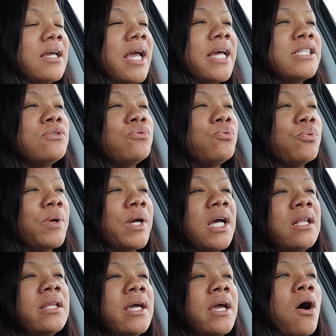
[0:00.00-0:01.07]
it's
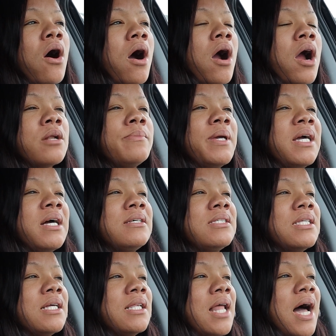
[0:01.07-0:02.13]
really hard because
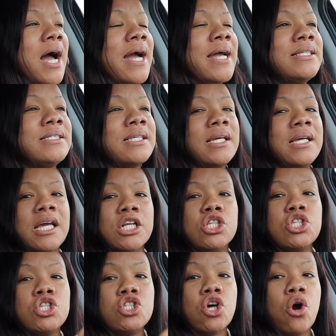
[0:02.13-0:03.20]
the lines get
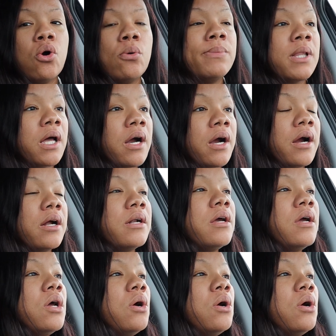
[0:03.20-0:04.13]
so blurred